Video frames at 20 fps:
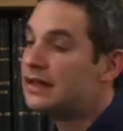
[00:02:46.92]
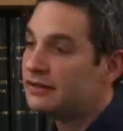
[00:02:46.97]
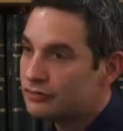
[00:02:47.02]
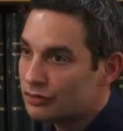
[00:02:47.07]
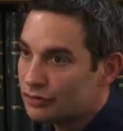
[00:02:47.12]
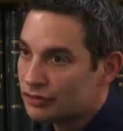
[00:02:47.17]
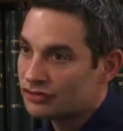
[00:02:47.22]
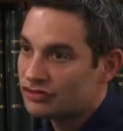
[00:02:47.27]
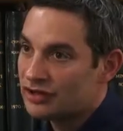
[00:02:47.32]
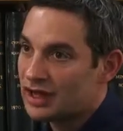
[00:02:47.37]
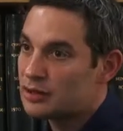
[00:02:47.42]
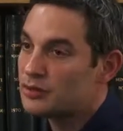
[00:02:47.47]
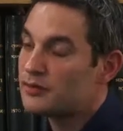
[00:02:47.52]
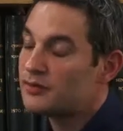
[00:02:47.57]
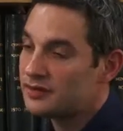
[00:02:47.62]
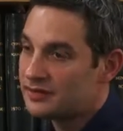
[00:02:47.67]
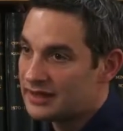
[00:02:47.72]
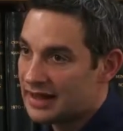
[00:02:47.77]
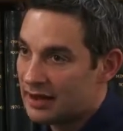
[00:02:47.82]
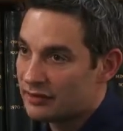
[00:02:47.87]
not a shadow of a
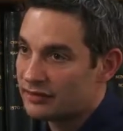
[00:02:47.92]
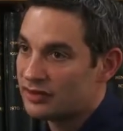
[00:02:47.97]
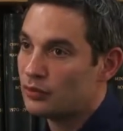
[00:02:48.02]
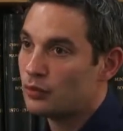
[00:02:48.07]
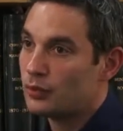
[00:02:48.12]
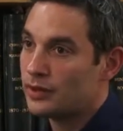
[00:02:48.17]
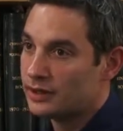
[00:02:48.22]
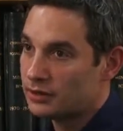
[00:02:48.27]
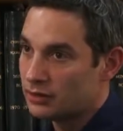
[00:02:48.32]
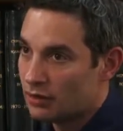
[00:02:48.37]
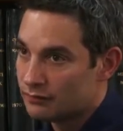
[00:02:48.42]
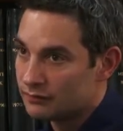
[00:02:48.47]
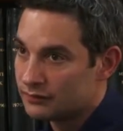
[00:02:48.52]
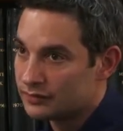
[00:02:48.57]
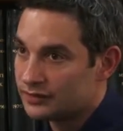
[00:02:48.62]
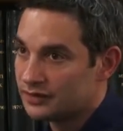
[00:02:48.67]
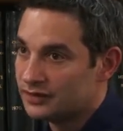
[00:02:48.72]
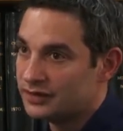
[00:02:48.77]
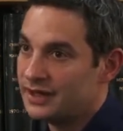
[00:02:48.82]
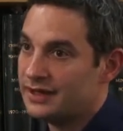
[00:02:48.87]
doubt that we're
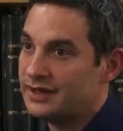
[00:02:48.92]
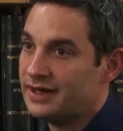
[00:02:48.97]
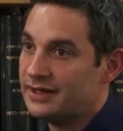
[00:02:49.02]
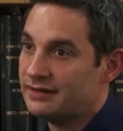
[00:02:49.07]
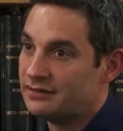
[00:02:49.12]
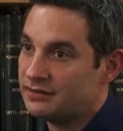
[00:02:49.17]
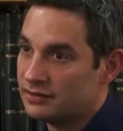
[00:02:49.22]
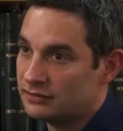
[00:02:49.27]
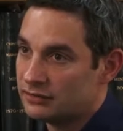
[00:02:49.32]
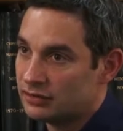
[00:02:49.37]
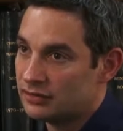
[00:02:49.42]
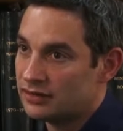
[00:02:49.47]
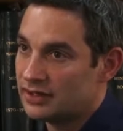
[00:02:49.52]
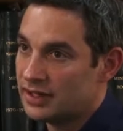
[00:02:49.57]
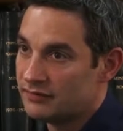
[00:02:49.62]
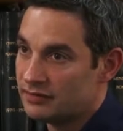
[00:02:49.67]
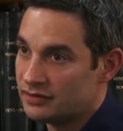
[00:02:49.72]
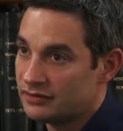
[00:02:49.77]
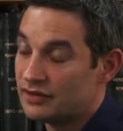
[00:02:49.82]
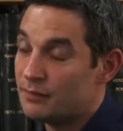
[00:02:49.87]
confident in Islington
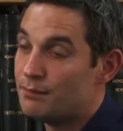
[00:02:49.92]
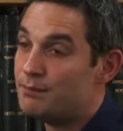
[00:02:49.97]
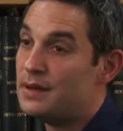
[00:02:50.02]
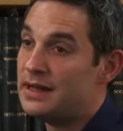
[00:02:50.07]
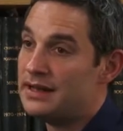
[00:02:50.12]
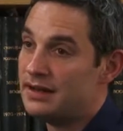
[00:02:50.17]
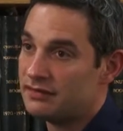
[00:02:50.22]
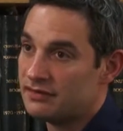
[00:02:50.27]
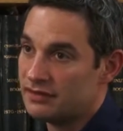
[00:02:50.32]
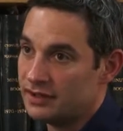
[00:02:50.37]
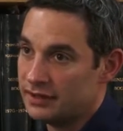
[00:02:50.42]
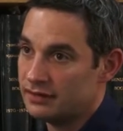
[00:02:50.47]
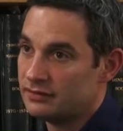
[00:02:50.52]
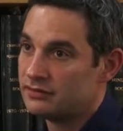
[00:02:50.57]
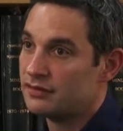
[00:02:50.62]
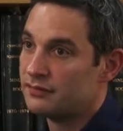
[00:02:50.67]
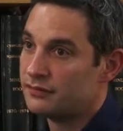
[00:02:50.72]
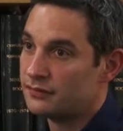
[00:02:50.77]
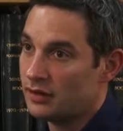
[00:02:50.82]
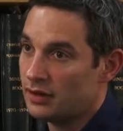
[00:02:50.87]
Giving's ability
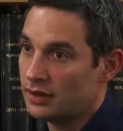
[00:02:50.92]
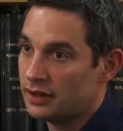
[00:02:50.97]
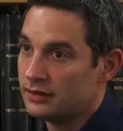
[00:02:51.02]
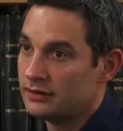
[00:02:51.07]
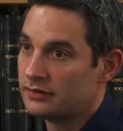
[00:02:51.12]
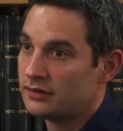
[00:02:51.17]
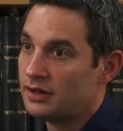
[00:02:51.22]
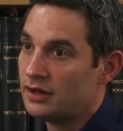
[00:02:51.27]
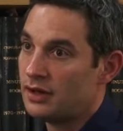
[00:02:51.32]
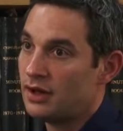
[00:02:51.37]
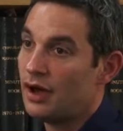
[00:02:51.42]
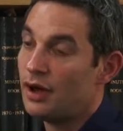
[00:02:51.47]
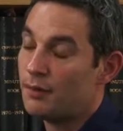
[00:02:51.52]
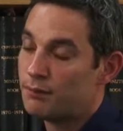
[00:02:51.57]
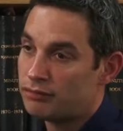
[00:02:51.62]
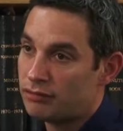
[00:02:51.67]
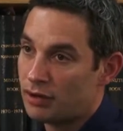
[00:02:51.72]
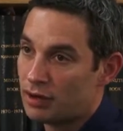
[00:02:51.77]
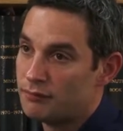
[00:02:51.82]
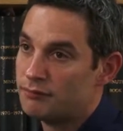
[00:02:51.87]
to find
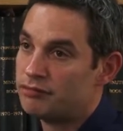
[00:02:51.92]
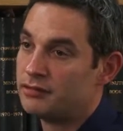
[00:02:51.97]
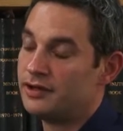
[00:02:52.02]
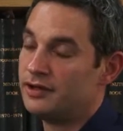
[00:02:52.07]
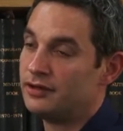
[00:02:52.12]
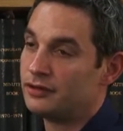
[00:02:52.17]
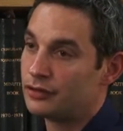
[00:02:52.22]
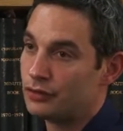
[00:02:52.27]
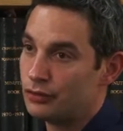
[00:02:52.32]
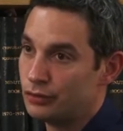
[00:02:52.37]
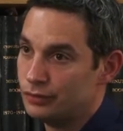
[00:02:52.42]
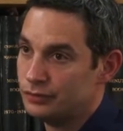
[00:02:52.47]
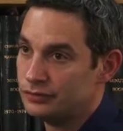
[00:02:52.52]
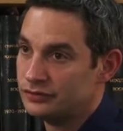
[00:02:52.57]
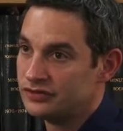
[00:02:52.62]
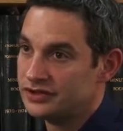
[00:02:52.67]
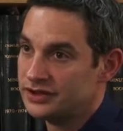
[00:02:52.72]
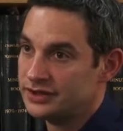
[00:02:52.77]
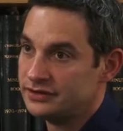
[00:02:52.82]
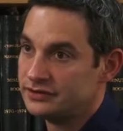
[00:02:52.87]
appropriate
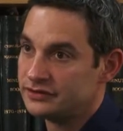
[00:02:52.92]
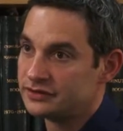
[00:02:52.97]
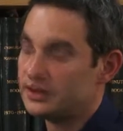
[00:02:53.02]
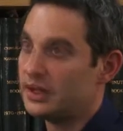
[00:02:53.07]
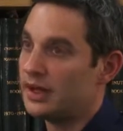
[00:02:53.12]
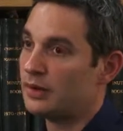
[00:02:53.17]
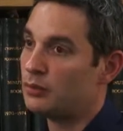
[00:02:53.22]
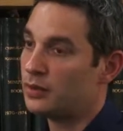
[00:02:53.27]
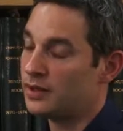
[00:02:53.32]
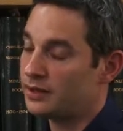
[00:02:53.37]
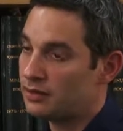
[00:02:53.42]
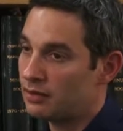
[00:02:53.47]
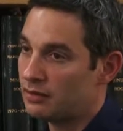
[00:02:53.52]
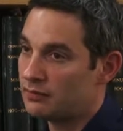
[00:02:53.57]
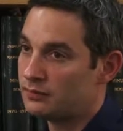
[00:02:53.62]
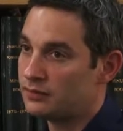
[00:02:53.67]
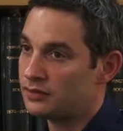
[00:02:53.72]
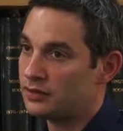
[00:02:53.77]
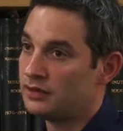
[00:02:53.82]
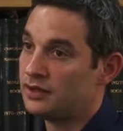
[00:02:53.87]
causes, and we're
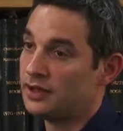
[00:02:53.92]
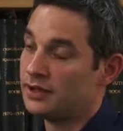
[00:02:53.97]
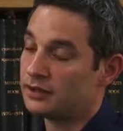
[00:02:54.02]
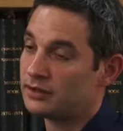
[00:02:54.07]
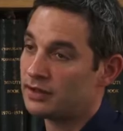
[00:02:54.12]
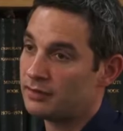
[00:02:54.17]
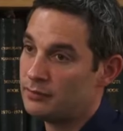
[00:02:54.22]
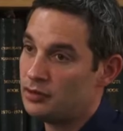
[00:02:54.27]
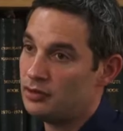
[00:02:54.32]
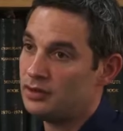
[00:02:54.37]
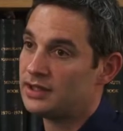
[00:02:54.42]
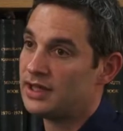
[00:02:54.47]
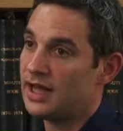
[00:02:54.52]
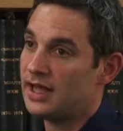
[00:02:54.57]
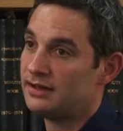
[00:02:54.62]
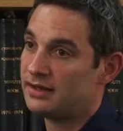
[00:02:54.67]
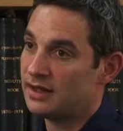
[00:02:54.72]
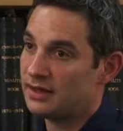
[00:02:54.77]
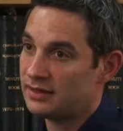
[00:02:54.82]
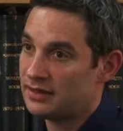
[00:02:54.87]
confident at
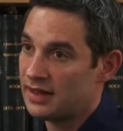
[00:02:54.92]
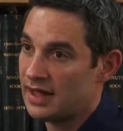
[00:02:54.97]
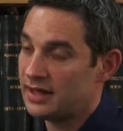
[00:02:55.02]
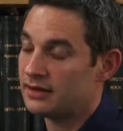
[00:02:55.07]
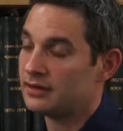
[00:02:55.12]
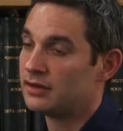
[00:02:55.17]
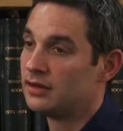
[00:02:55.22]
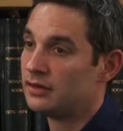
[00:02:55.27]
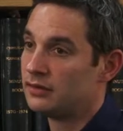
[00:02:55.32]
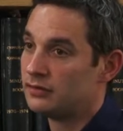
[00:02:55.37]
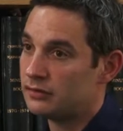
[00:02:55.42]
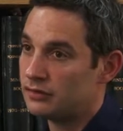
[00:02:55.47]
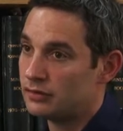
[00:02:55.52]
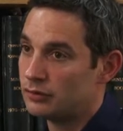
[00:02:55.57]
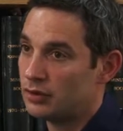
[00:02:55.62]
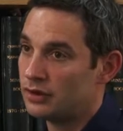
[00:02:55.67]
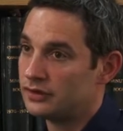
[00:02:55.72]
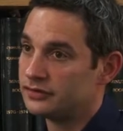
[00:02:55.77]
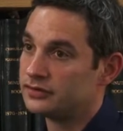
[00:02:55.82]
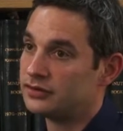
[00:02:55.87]
communicating that to
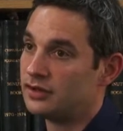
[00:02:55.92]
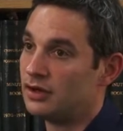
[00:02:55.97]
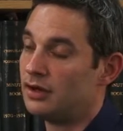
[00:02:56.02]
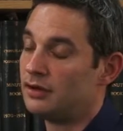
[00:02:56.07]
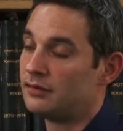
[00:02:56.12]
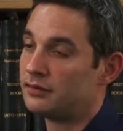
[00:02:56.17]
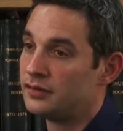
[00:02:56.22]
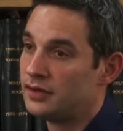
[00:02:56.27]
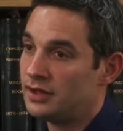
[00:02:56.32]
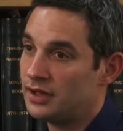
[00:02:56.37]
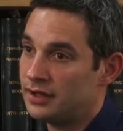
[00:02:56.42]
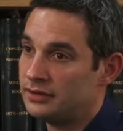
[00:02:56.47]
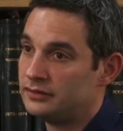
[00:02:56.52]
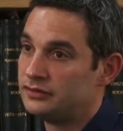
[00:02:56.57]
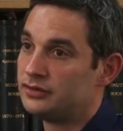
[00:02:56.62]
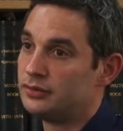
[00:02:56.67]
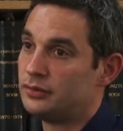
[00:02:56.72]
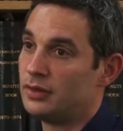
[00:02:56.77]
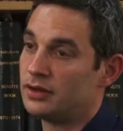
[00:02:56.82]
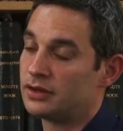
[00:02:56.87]
our staff and
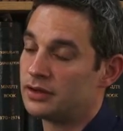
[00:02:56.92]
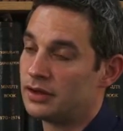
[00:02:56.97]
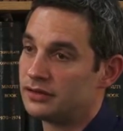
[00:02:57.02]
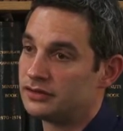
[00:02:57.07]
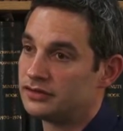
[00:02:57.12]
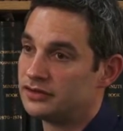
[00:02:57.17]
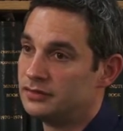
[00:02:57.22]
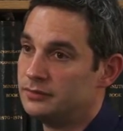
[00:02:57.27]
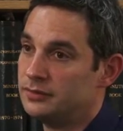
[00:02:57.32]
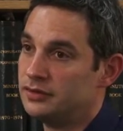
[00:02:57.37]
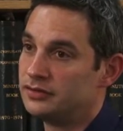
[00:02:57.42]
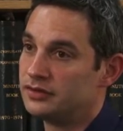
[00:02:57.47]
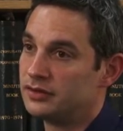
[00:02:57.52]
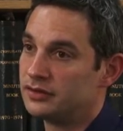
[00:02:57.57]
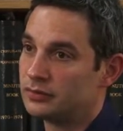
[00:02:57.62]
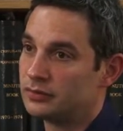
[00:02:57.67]
to our customers as